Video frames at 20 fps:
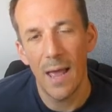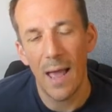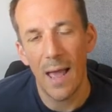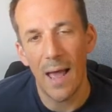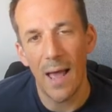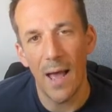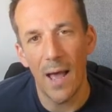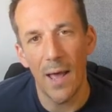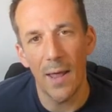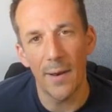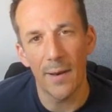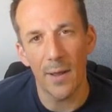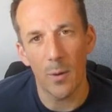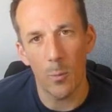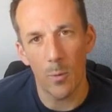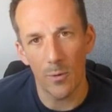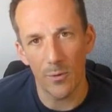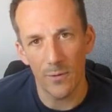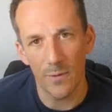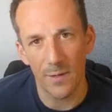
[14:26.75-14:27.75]
and I
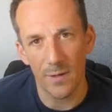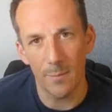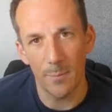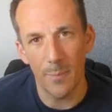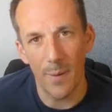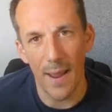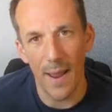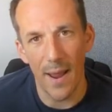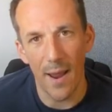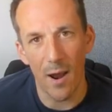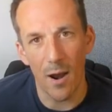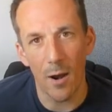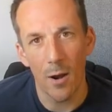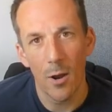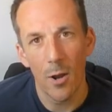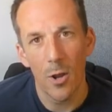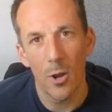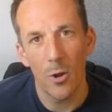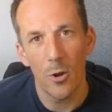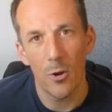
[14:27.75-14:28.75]
want to compare
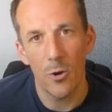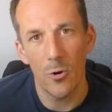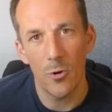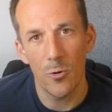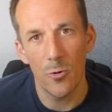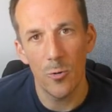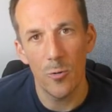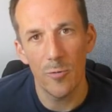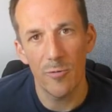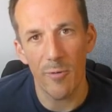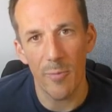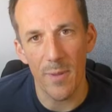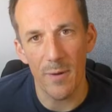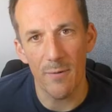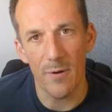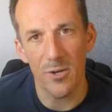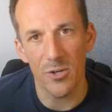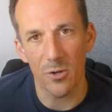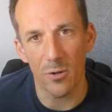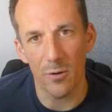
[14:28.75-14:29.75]
who from the
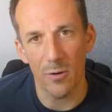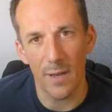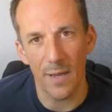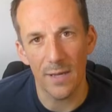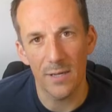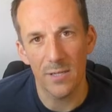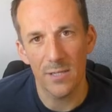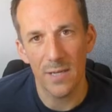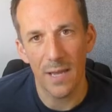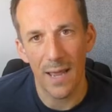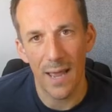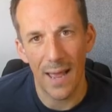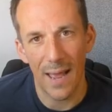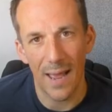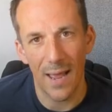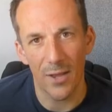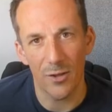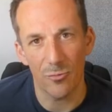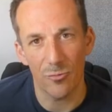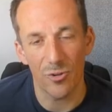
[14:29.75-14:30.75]
original list
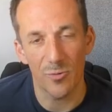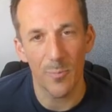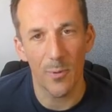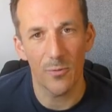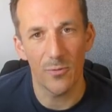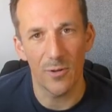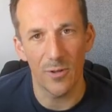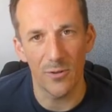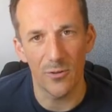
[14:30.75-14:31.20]
has responded,